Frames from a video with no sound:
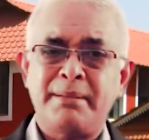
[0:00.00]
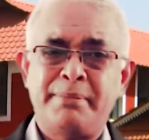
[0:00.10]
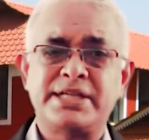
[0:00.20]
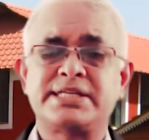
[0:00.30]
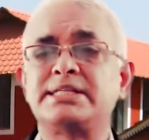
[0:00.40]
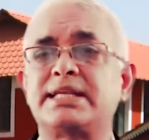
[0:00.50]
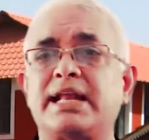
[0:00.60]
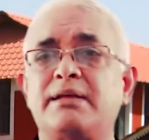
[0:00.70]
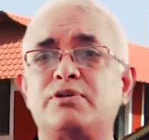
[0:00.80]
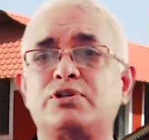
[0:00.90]
Patients
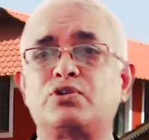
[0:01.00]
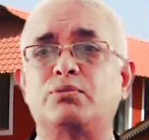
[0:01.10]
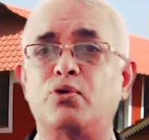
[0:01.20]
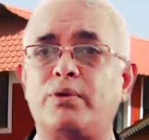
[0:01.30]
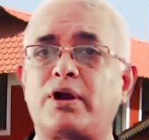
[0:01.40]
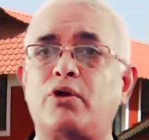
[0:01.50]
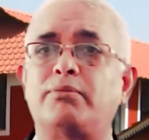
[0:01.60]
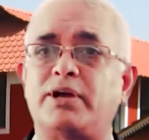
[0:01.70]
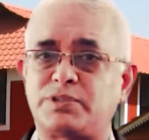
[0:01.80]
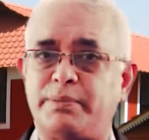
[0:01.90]
are able to move
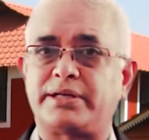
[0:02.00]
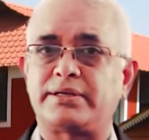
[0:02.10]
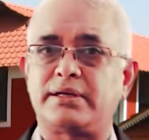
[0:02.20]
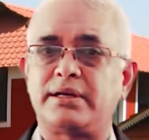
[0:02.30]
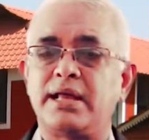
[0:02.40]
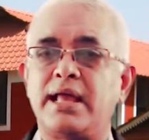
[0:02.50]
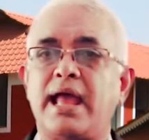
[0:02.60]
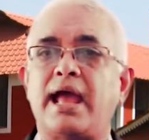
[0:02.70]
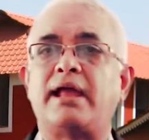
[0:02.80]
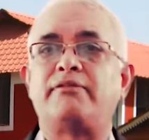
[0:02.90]
around much better,
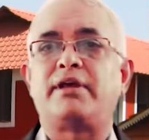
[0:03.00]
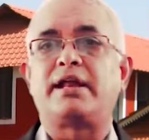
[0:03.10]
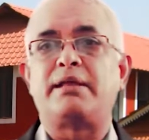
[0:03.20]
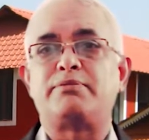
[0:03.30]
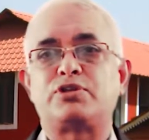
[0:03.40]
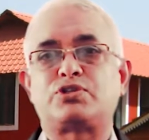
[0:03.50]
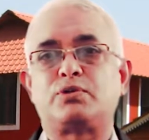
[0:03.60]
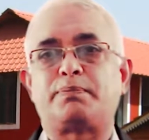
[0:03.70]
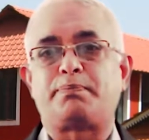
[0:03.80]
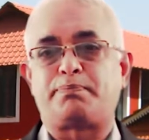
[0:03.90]
and we are able
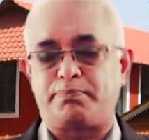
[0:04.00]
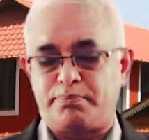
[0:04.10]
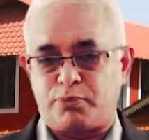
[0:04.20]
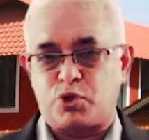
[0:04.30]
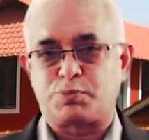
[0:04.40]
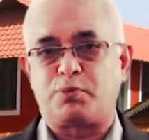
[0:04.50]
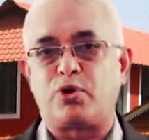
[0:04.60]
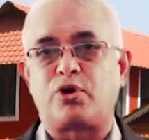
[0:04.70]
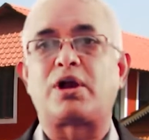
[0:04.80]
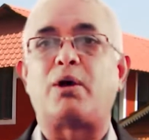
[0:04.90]
to
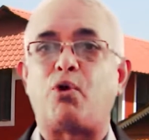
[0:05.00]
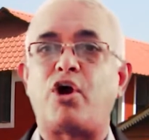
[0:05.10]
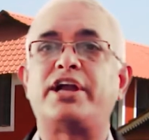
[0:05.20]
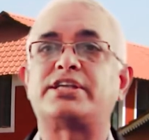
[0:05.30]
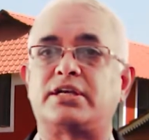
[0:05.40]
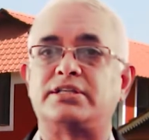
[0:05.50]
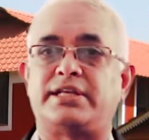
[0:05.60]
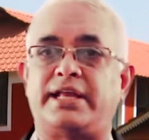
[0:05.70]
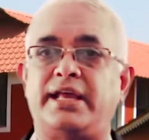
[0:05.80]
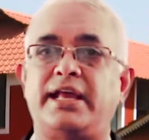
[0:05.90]
postpone or avoid
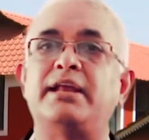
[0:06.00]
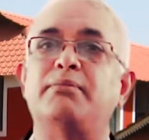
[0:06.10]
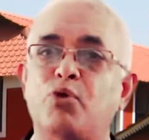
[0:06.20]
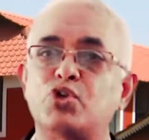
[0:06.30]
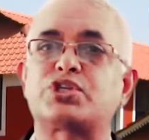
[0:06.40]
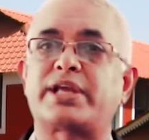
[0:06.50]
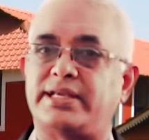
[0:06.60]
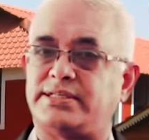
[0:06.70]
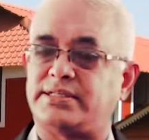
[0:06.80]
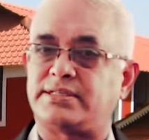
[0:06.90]
surgery in most
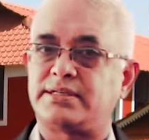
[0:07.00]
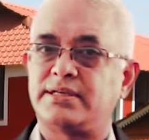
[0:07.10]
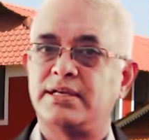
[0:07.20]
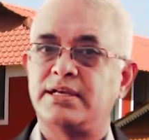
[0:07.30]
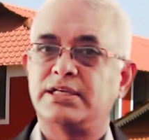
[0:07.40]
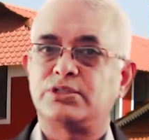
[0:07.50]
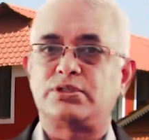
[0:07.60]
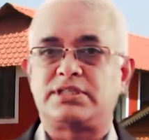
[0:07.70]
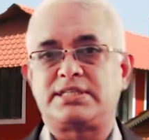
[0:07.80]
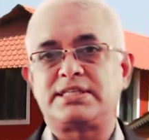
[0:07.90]
cases.
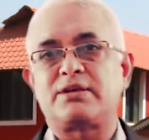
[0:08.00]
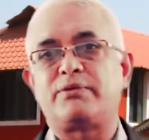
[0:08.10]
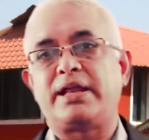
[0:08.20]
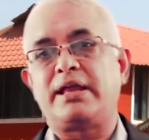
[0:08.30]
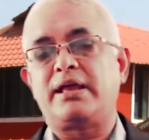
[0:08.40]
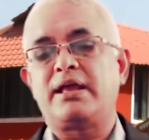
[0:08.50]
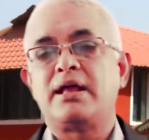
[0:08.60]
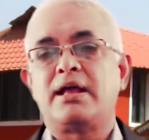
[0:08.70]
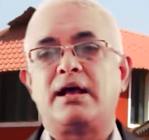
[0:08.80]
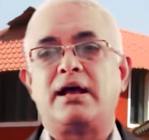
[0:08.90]
So this is a
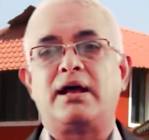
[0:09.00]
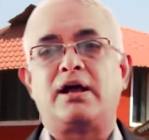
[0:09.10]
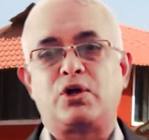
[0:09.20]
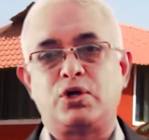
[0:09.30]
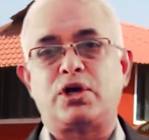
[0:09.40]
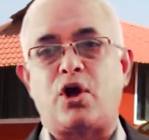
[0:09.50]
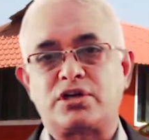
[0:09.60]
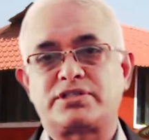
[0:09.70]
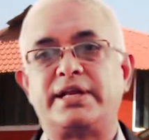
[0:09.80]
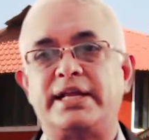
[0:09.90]
very good
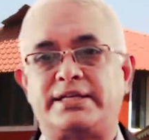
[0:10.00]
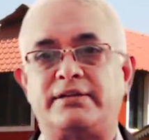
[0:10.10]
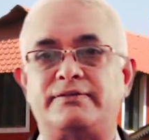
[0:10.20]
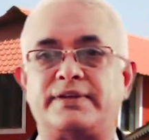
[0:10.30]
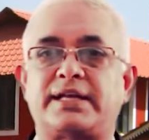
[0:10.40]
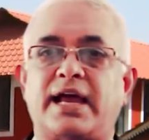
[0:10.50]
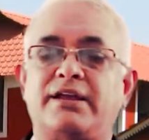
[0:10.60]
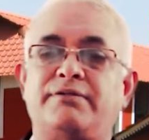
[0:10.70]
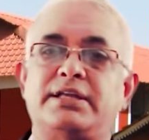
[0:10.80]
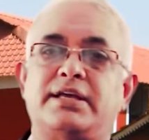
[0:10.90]
alternative that
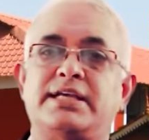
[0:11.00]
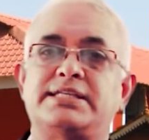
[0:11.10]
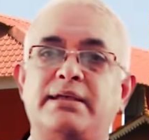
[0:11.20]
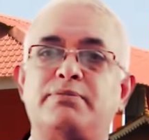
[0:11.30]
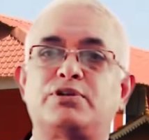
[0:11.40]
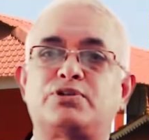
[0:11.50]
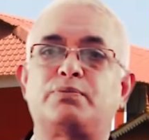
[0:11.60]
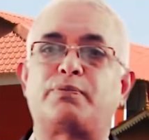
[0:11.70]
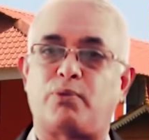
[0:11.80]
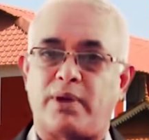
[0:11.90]
Ayurveda is able
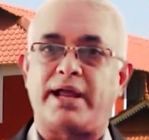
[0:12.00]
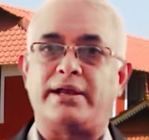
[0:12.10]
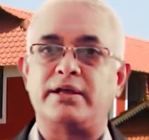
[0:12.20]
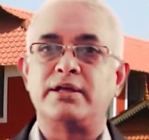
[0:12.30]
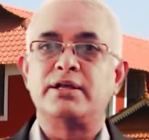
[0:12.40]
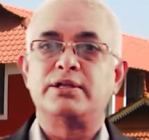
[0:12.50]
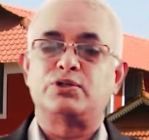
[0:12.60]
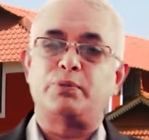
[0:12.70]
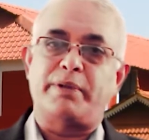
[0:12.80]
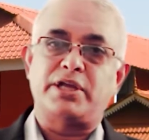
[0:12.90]
to provide
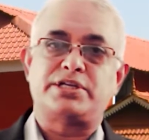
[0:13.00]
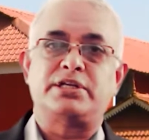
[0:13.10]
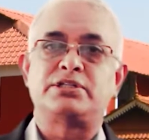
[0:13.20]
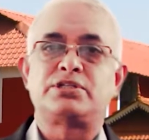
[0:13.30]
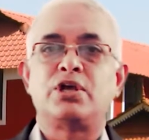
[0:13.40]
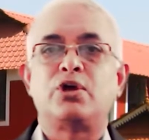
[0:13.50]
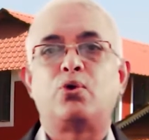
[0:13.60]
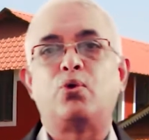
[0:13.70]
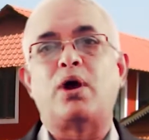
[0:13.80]
to patients who